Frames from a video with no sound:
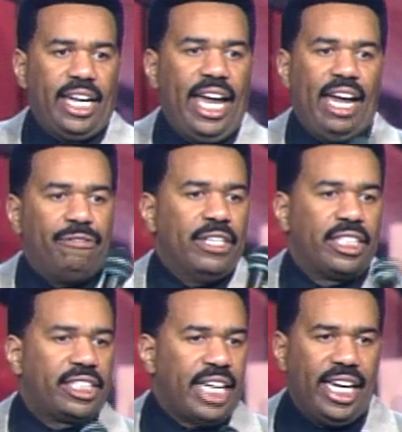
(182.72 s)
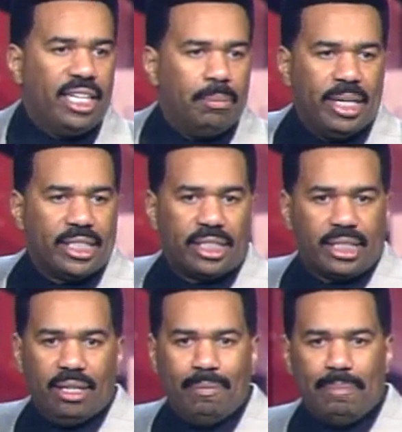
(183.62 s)
half understand them ignorant
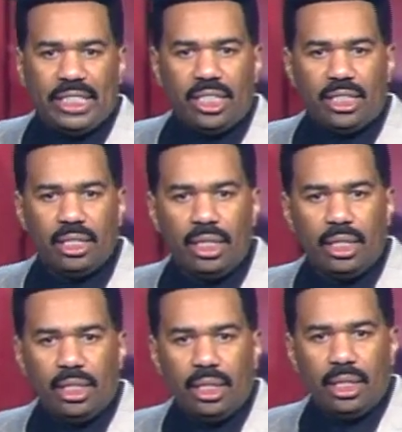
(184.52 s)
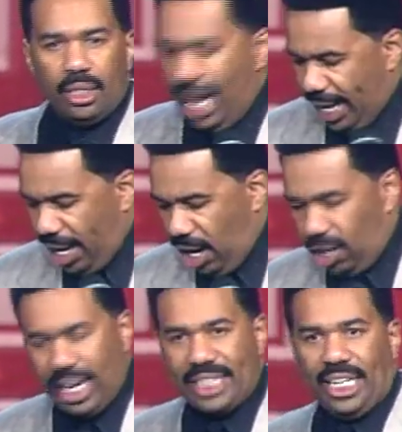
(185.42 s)
song bitches. Now they
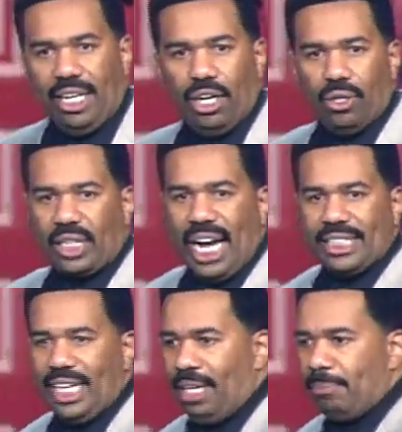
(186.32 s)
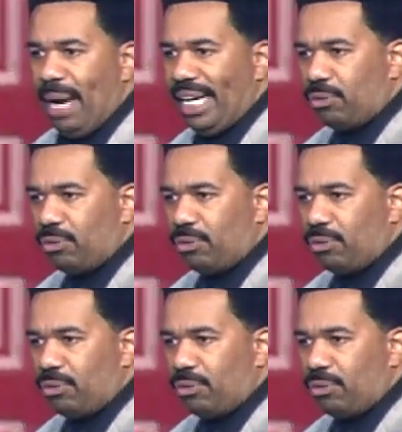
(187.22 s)
all got their own goddamn mic